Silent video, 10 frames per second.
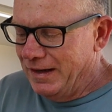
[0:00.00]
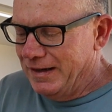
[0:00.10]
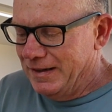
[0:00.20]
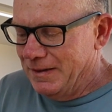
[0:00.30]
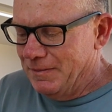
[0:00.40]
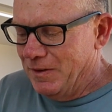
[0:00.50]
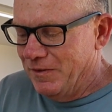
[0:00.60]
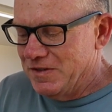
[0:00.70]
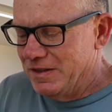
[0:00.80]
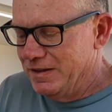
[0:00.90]

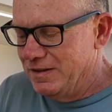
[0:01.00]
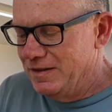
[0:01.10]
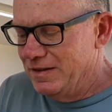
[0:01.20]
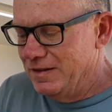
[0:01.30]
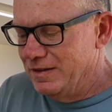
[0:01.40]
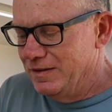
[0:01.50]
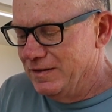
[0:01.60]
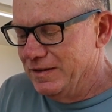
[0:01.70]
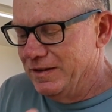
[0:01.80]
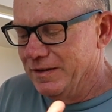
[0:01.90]
Obviously,
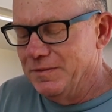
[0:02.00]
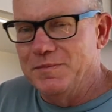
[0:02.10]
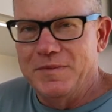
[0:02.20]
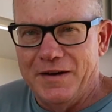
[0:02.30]
you know,